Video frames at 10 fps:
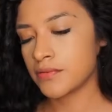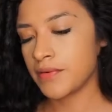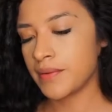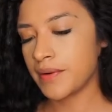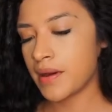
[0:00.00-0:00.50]

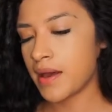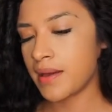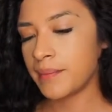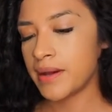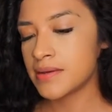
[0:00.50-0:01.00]
For
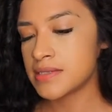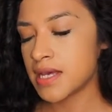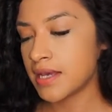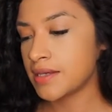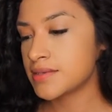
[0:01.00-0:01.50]
eyebrows,
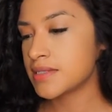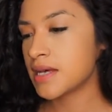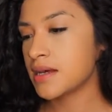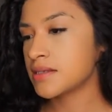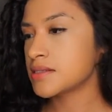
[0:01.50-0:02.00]
I use the
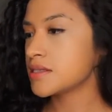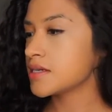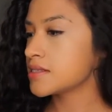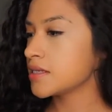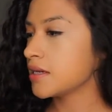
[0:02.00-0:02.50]

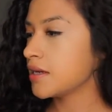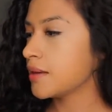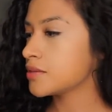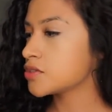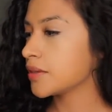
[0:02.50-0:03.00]

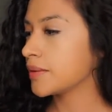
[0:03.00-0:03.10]
Anastasia